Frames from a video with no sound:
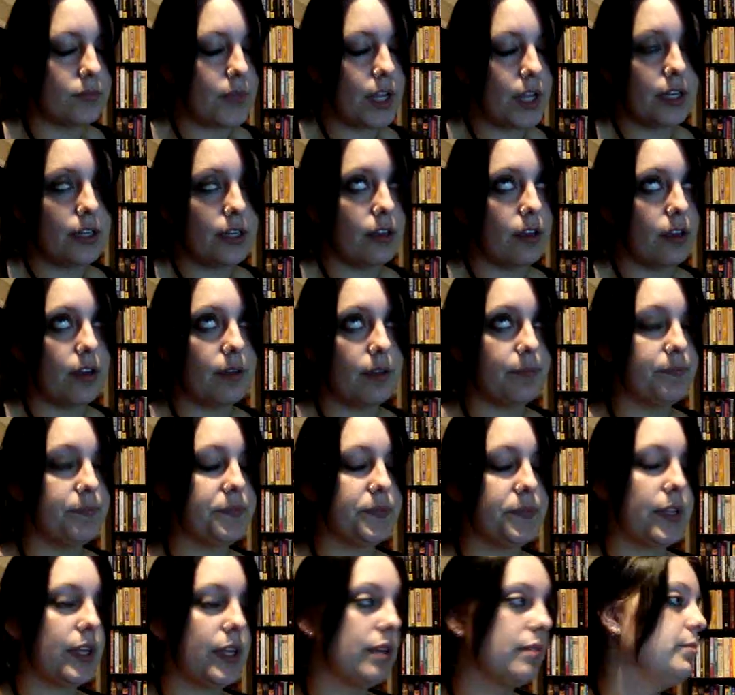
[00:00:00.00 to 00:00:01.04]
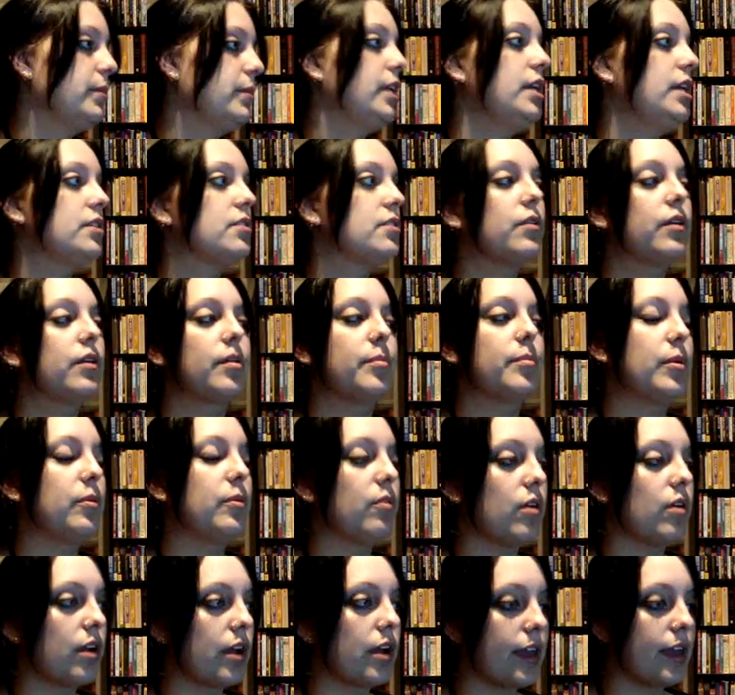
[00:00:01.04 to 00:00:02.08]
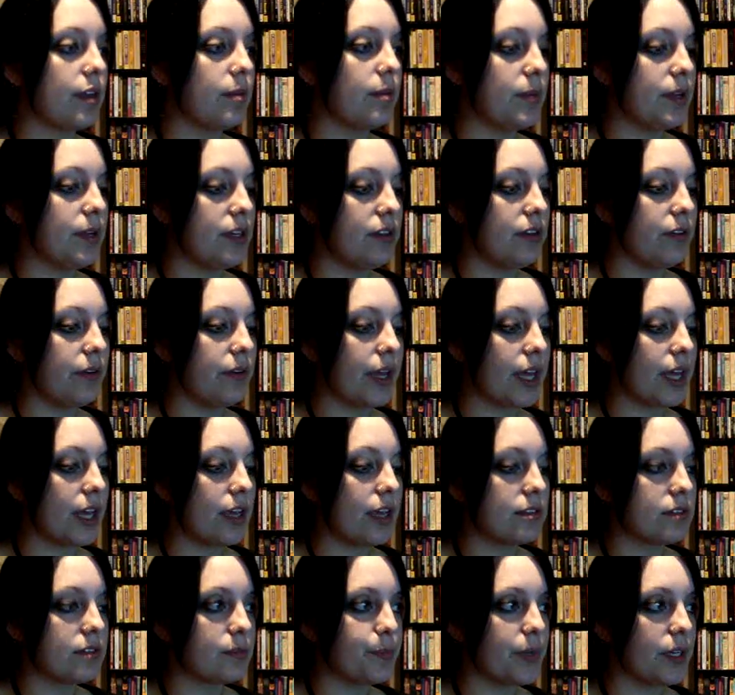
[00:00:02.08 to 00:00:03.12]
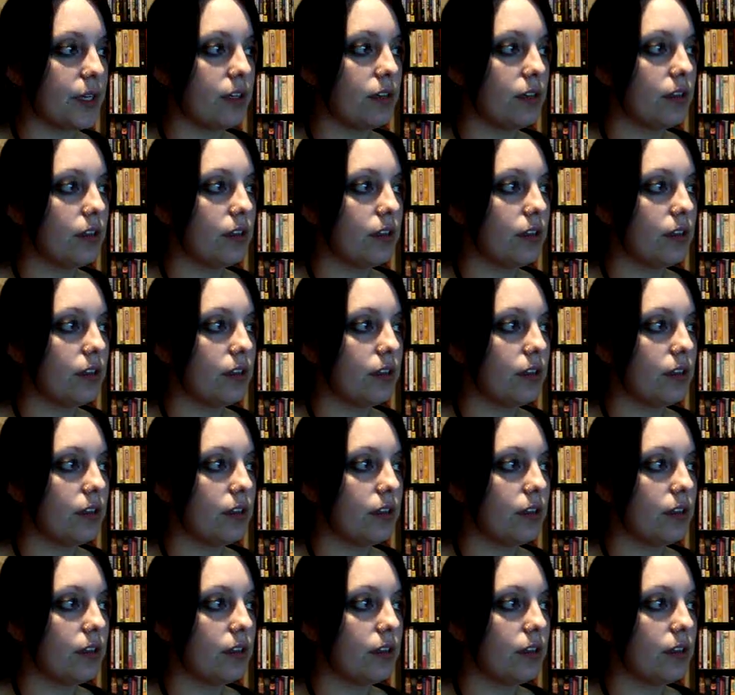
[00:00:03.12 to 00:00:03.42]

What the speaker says: I mean, don't get me wrong, I can be too, I guess, but